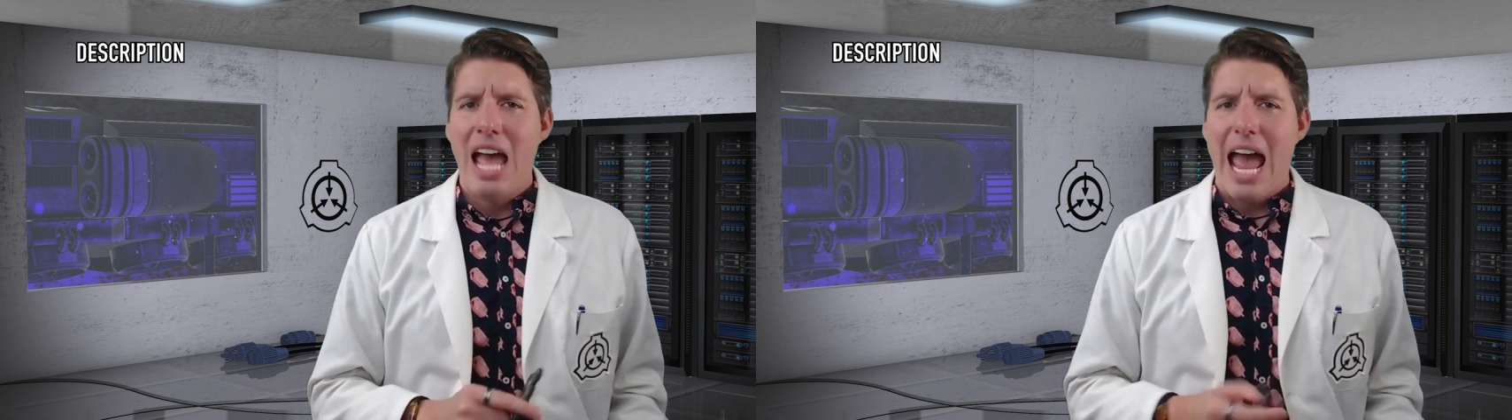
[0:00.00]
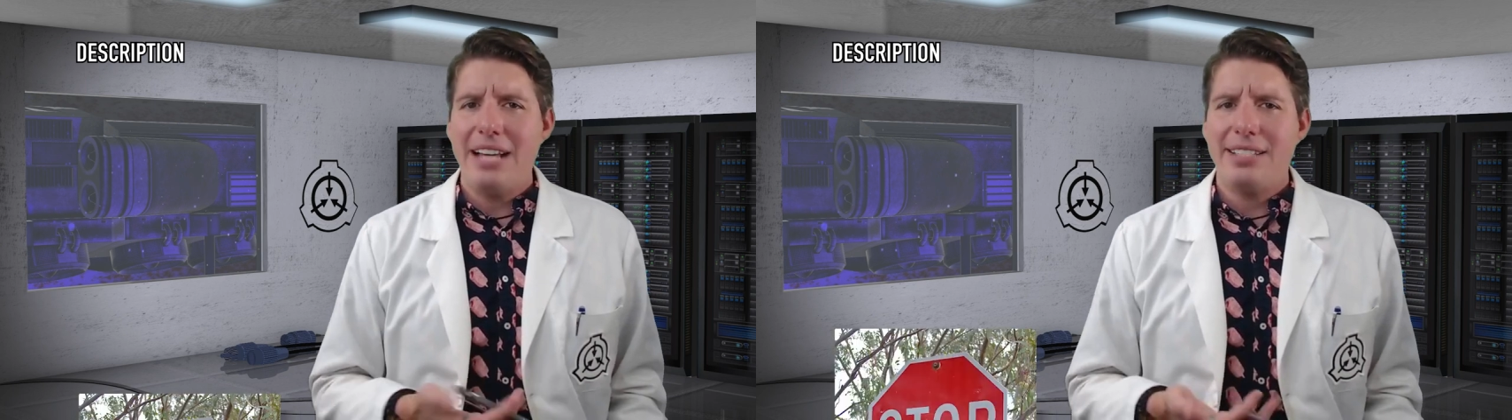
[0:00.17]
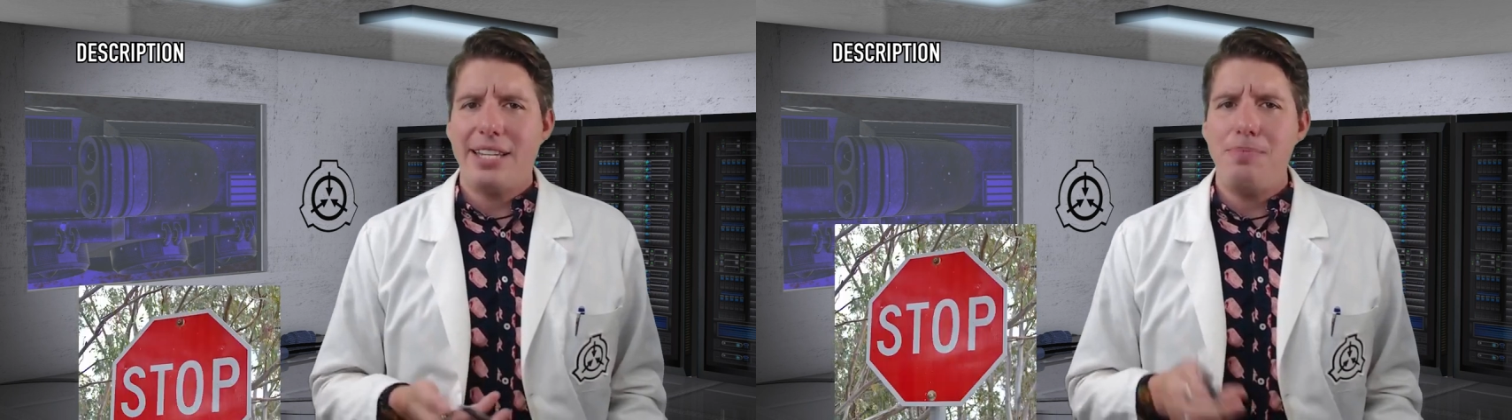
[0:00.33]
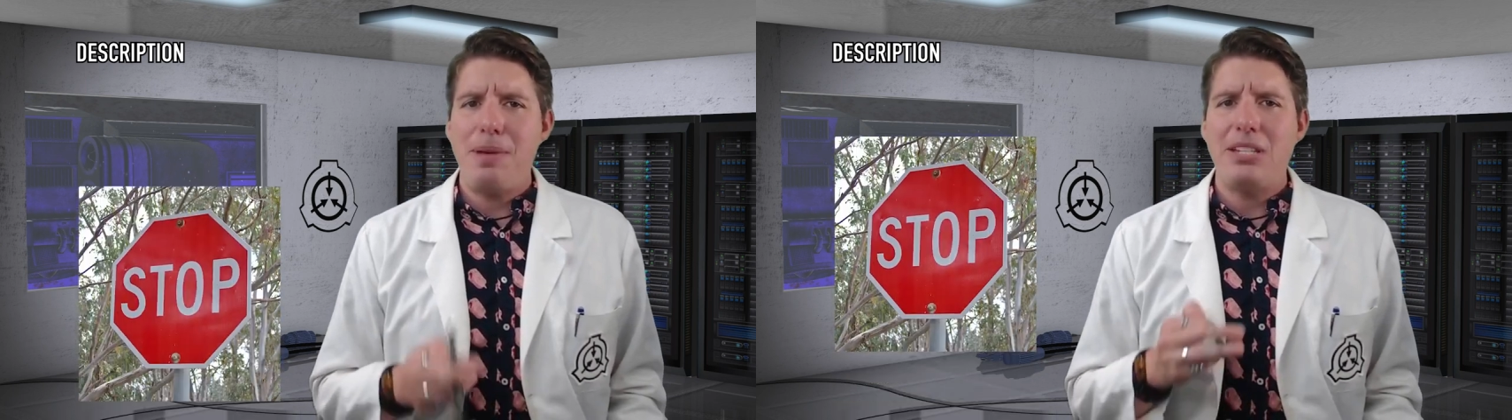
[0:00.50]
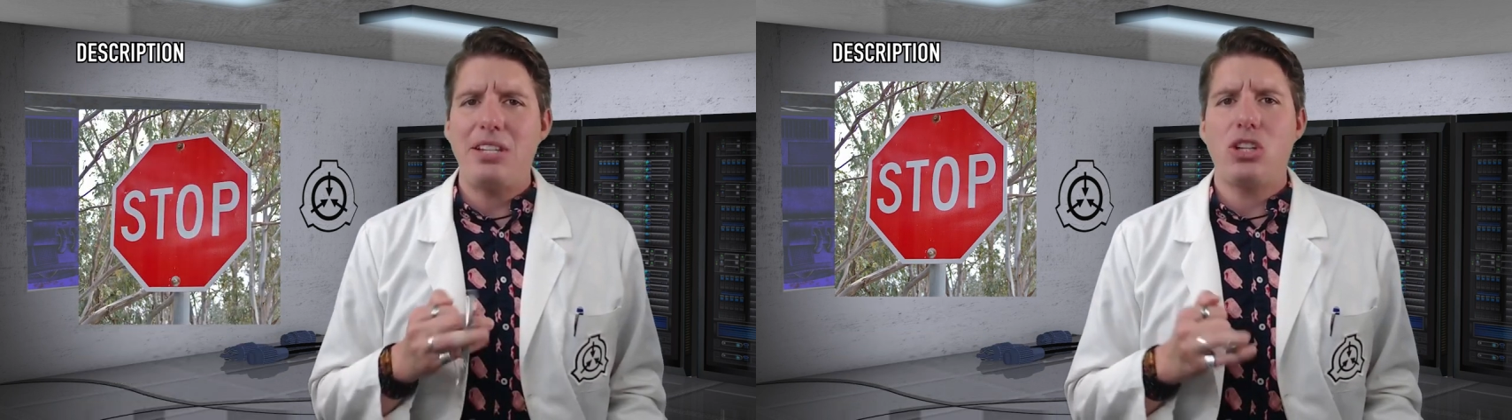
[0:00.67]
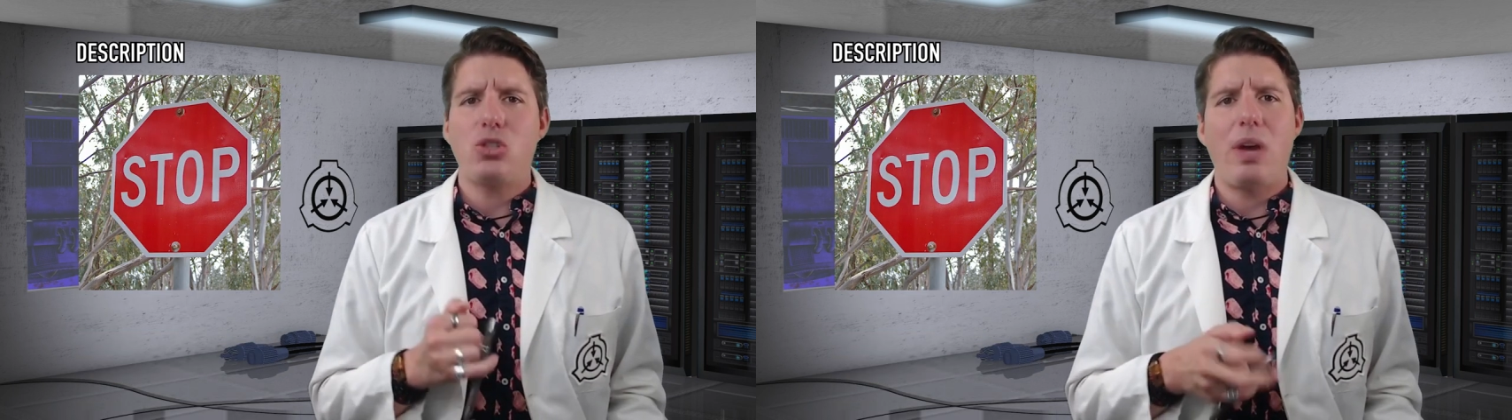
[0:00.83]
S C P
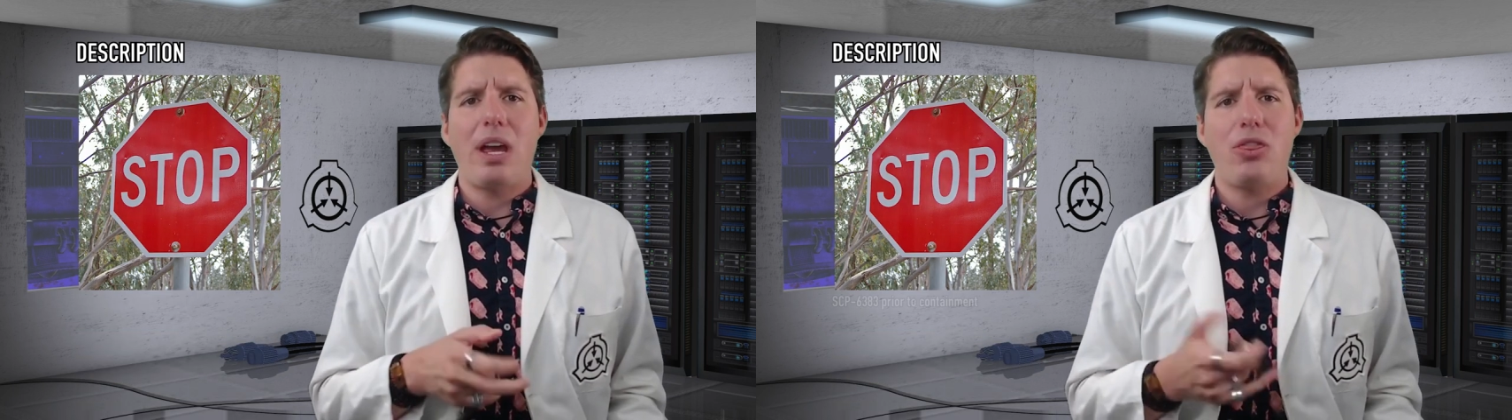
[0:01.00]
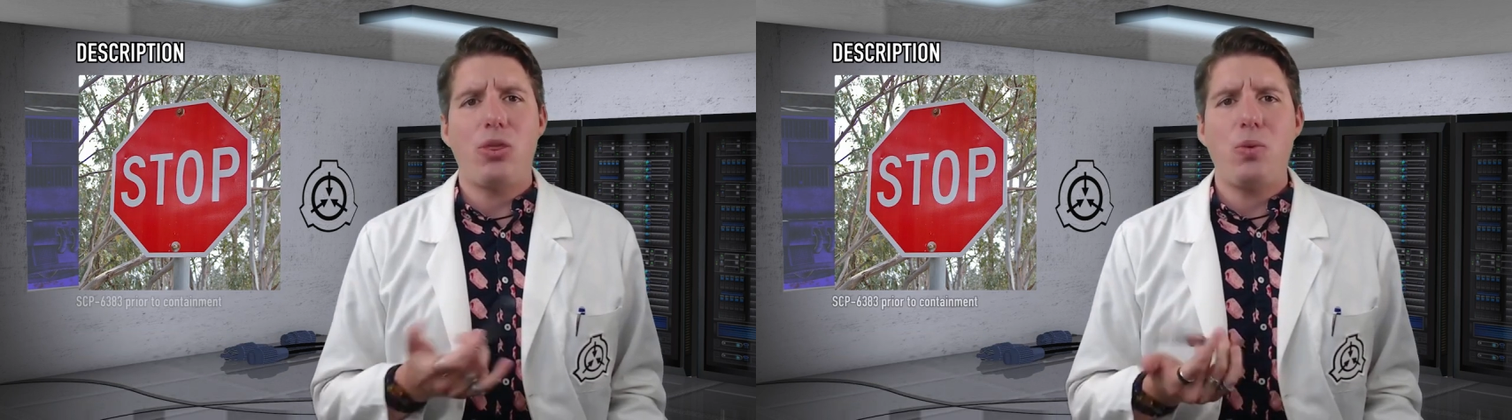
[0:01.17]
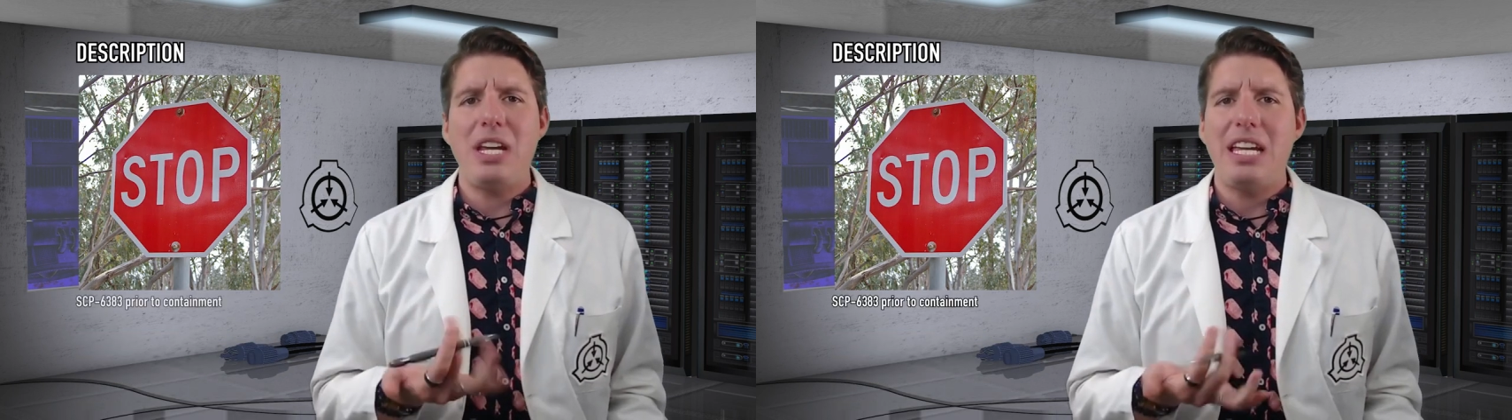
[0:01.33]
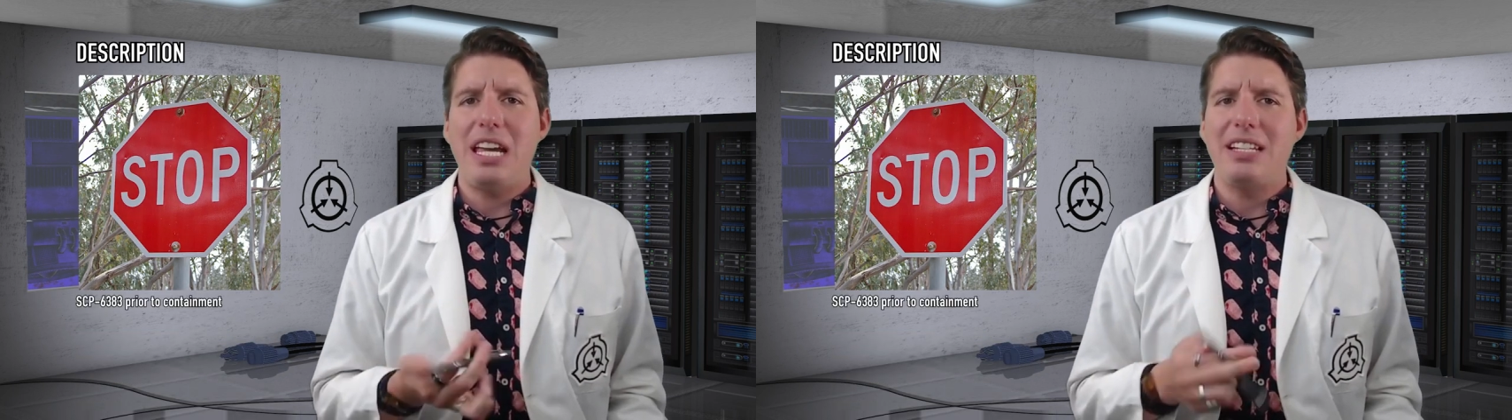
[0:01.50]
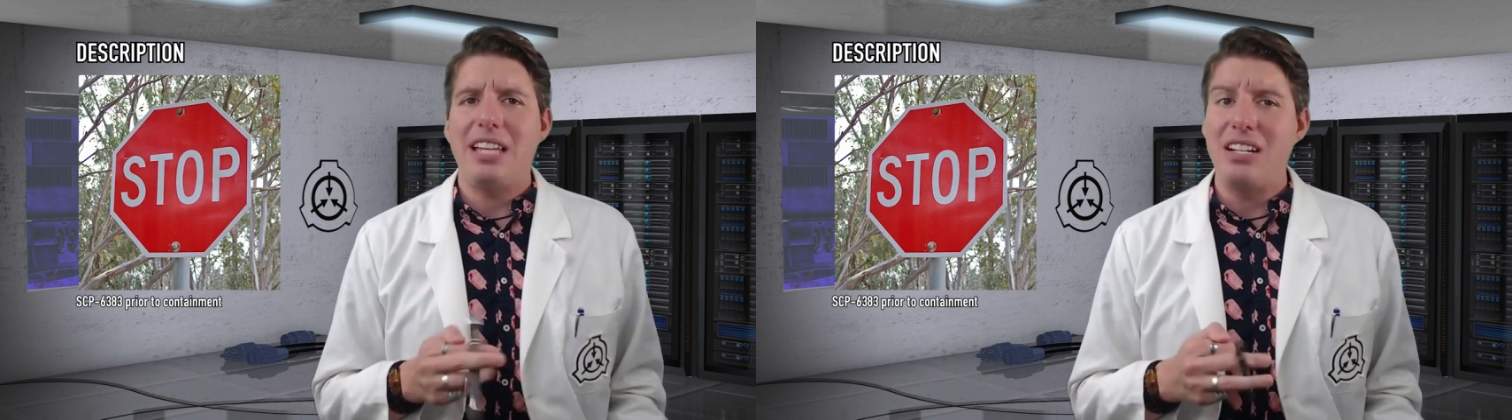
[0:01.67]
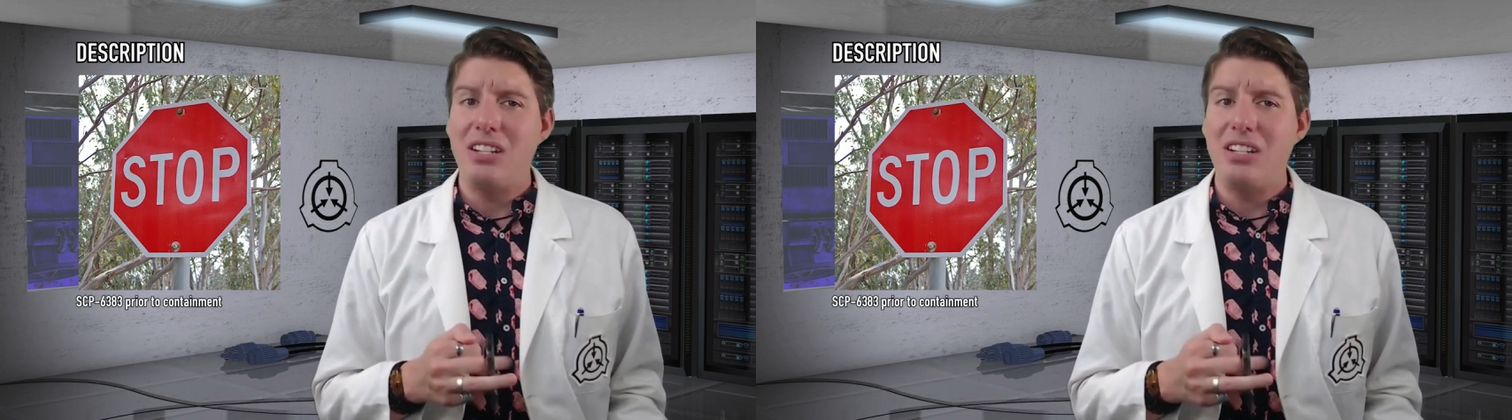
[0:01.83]
sixty-three eighty-three is a